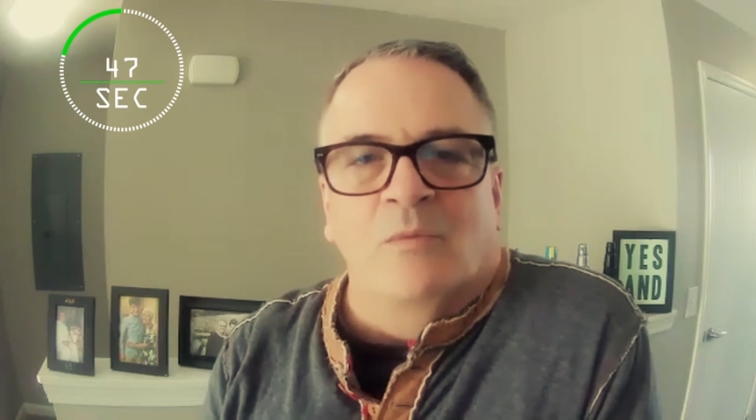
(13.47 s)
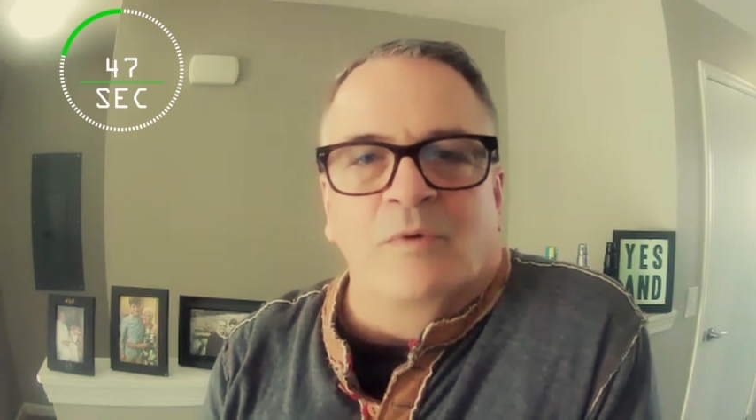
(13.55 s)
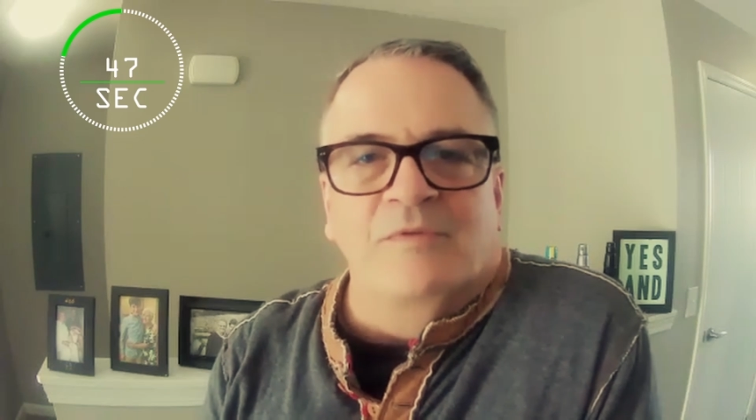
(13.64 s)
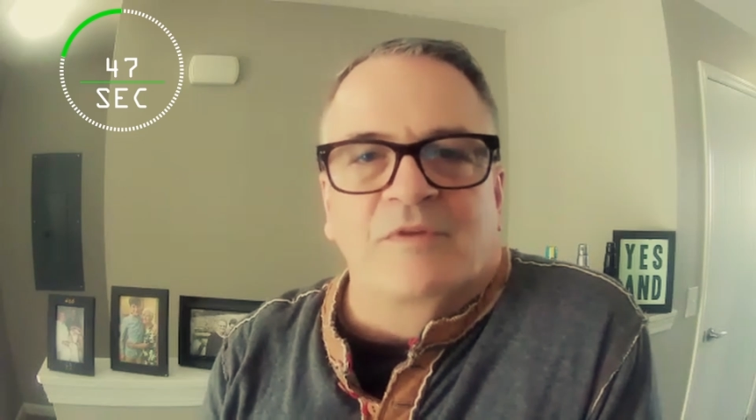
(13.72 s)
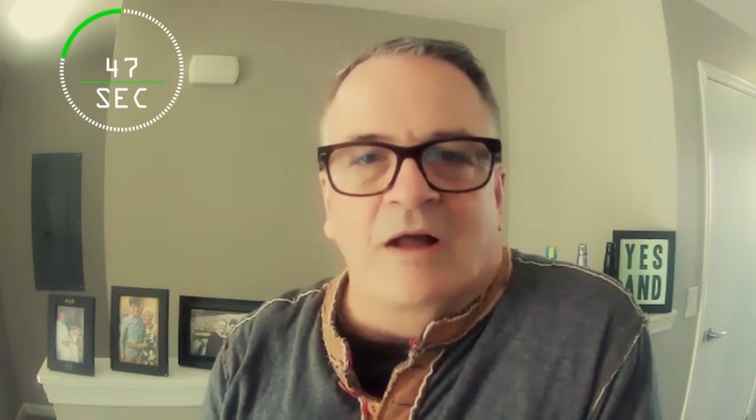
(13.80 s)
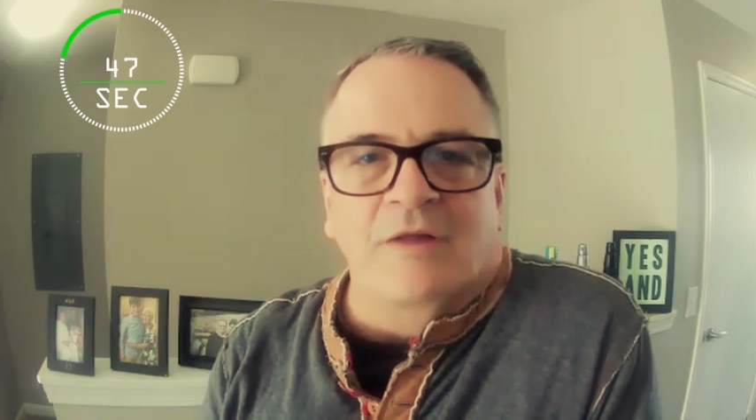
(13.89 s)

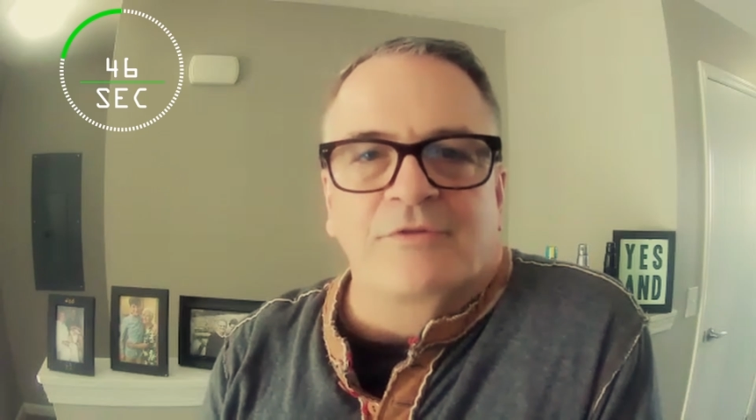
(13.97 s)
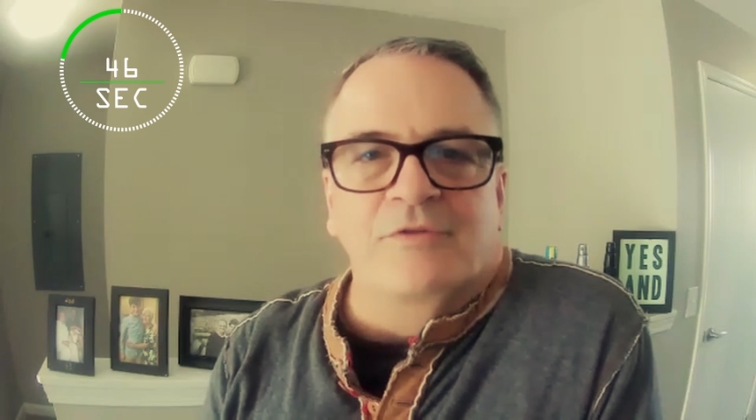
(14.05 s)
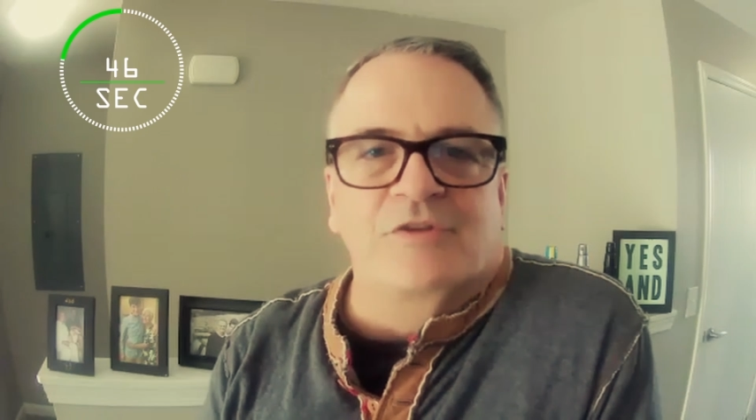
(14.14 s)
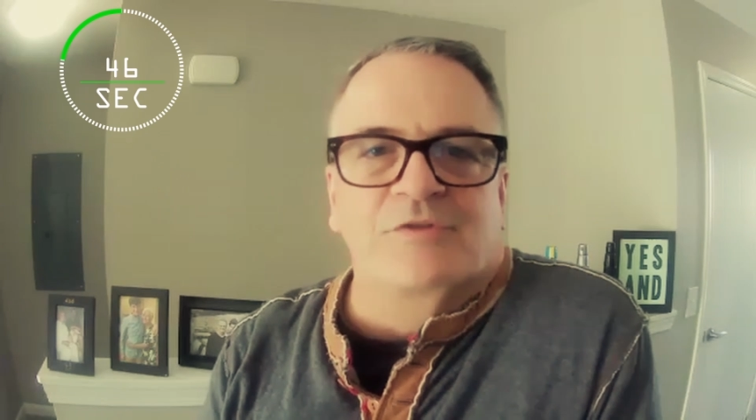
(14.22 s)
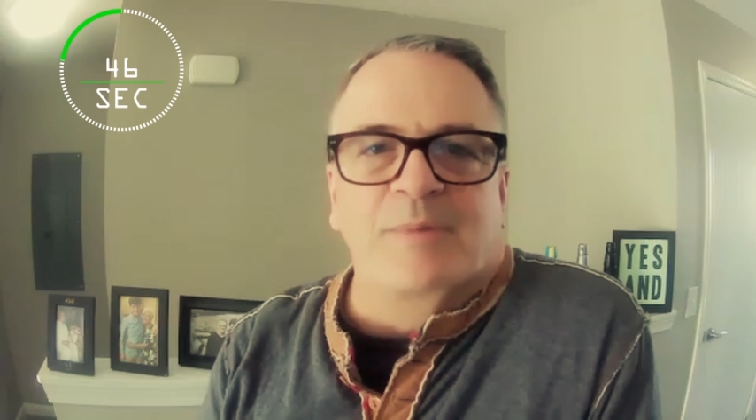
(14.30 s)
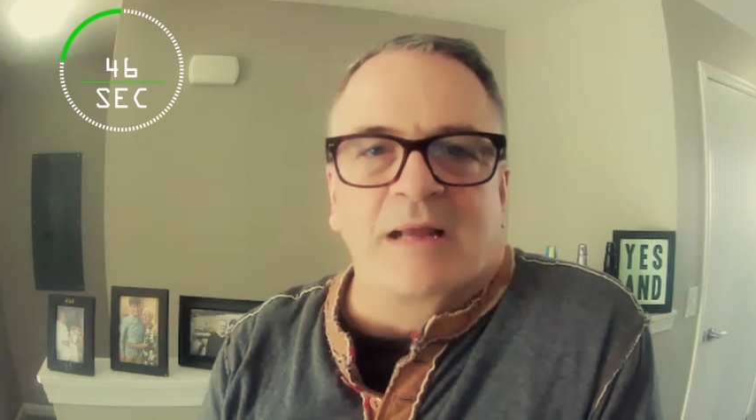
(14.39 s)
We've gone through
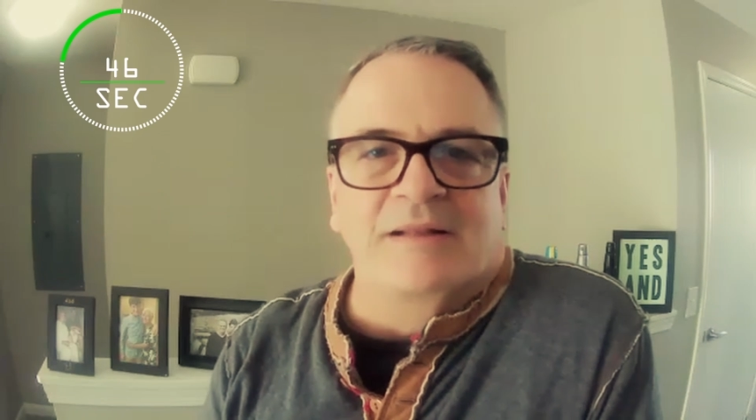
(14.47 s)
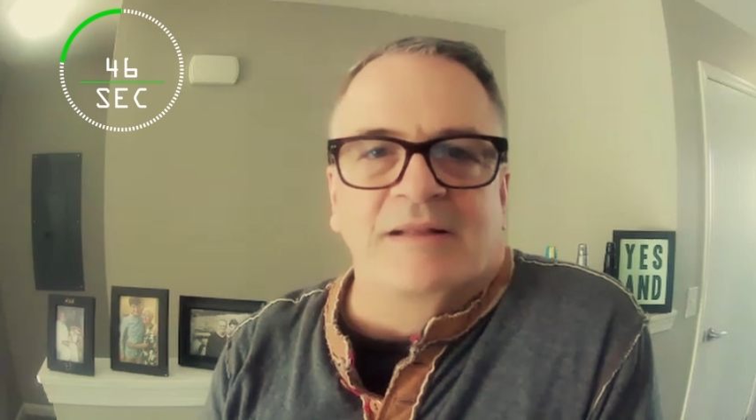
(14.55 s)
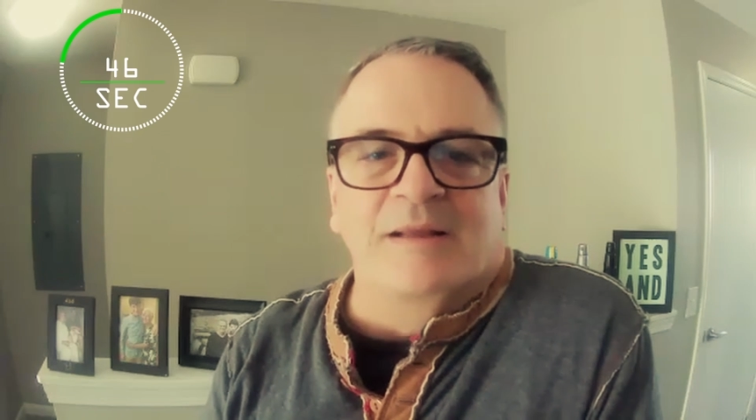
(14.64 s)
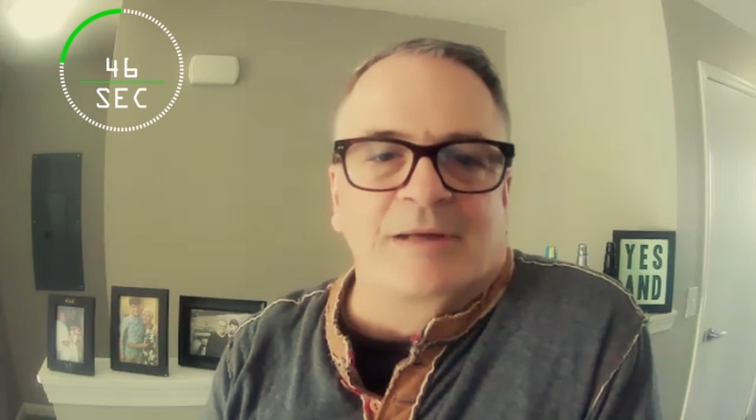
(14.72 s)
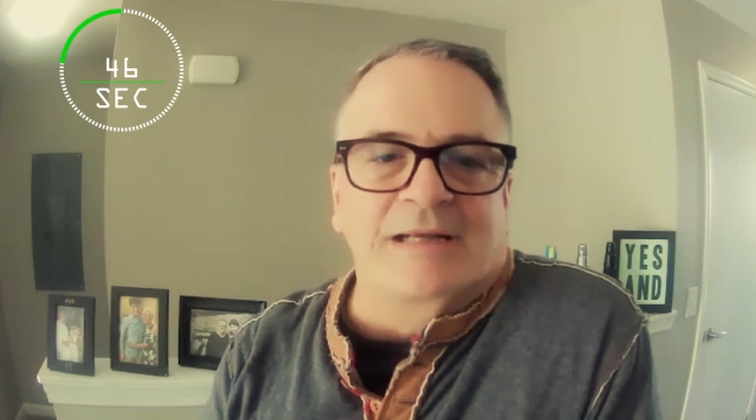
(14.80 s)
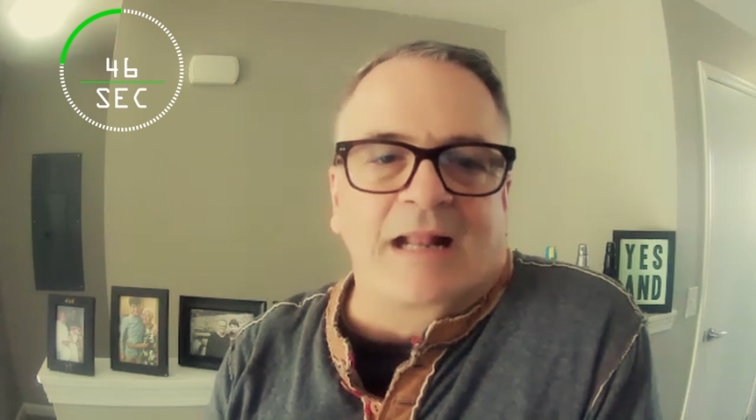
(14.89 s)
this
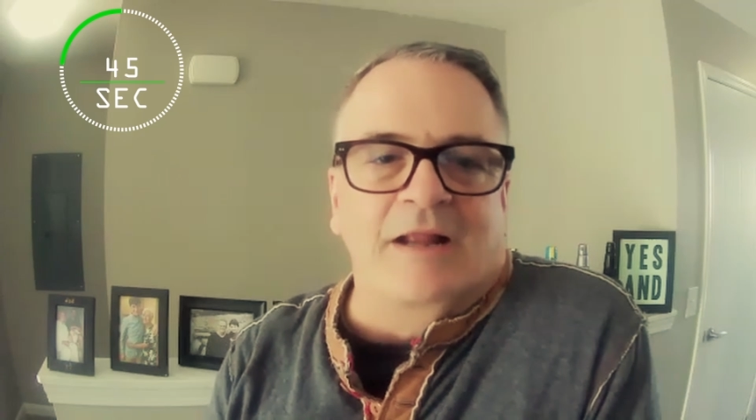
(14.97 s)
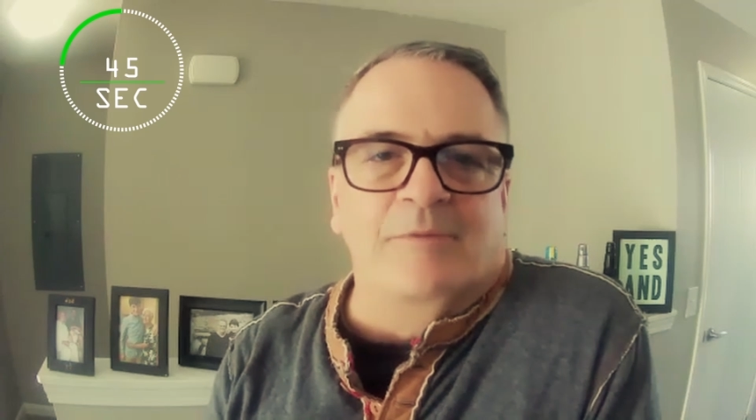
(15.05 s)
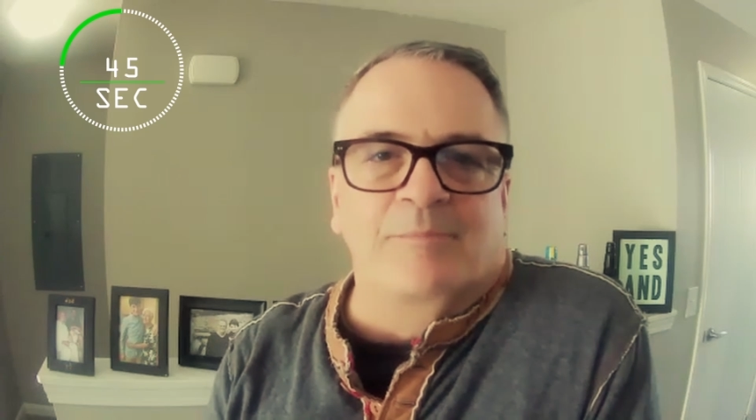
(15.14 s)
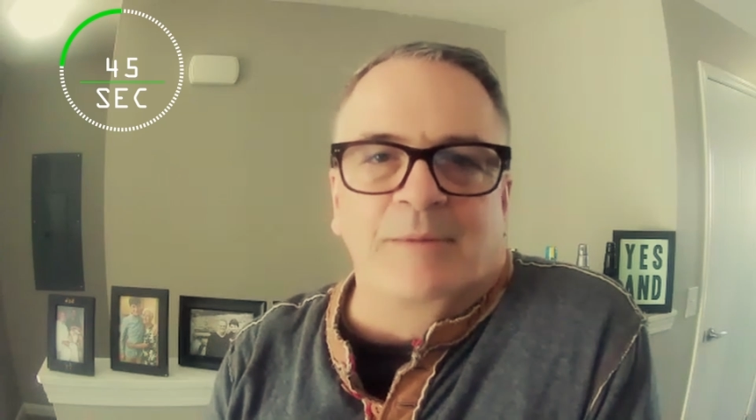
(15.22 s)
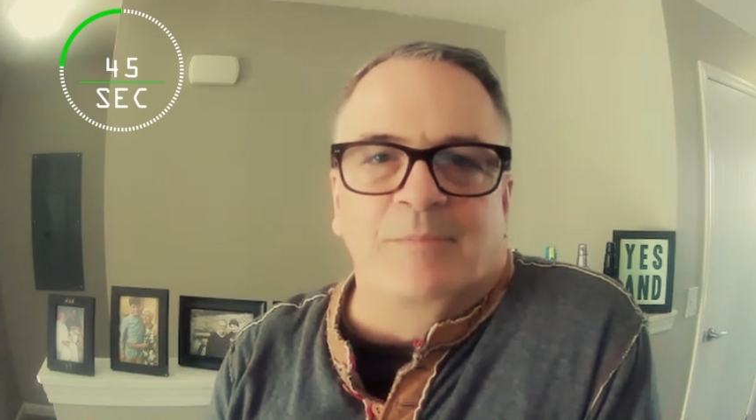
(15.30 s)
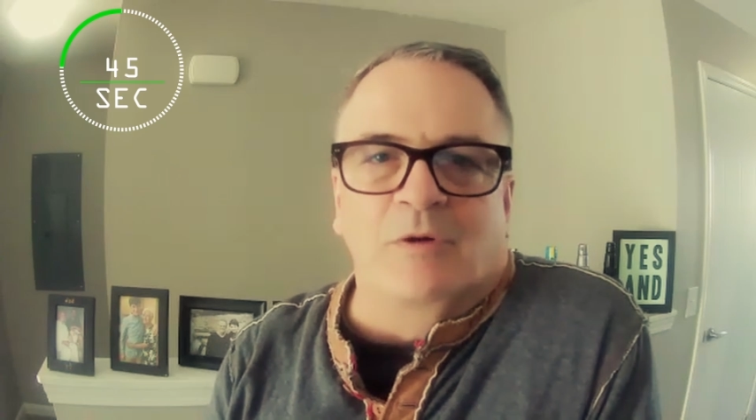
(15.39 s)
pandemic, and I
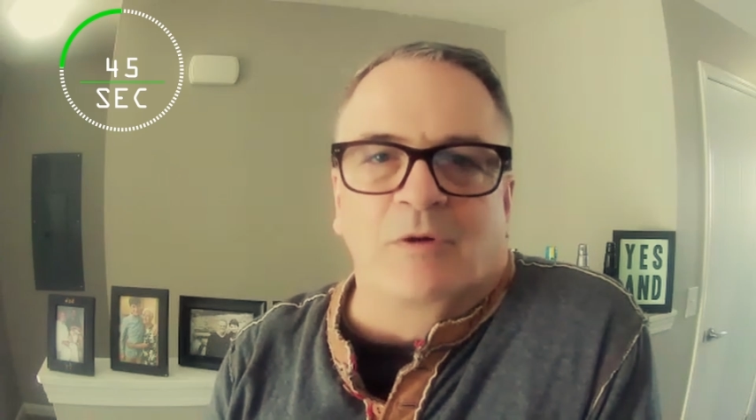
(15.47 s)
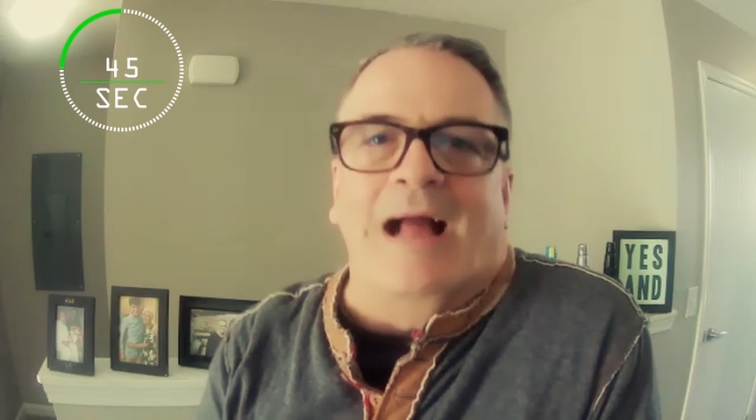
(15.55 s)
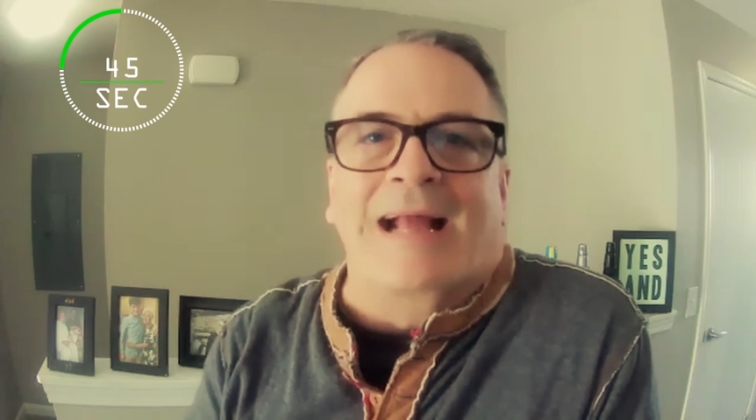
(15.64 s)
hear people go,